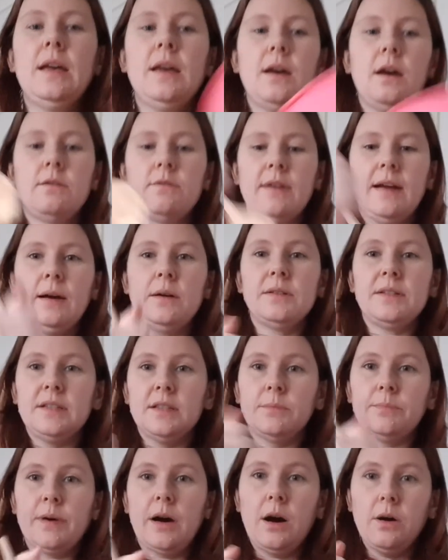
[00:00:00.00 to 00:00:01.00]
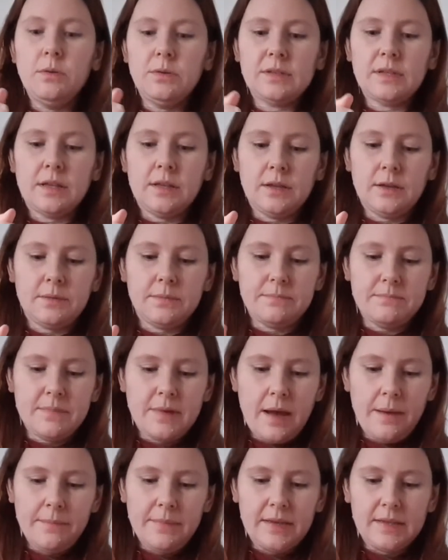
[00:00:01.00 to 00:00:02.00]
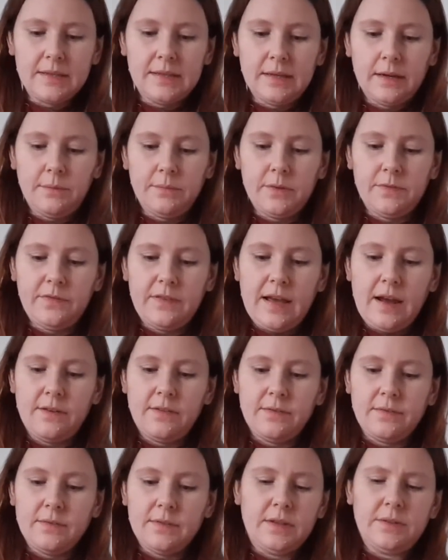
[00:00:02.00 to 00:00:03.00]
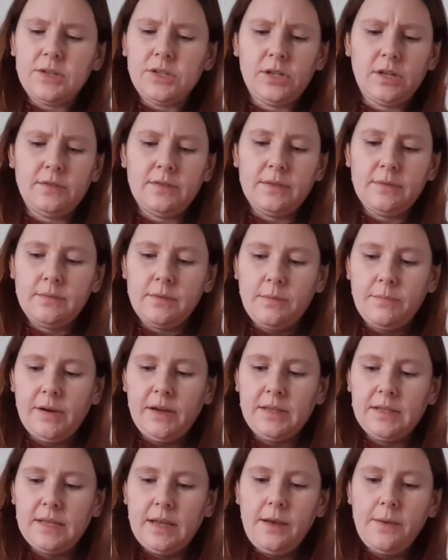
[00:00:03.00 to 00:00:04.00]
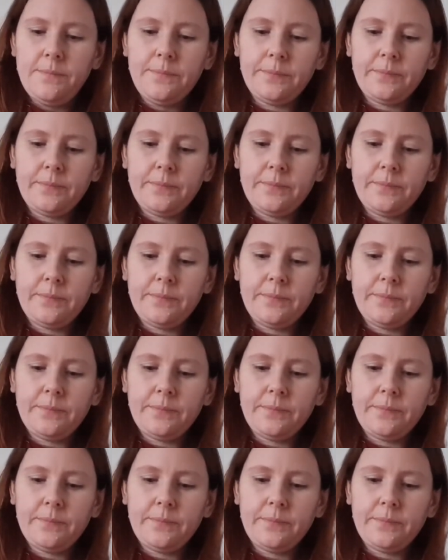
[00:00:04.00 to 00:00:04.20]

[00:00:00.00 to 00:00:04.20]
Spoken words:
around in the bowl, so you're mixing up the flour, the sugar and butter.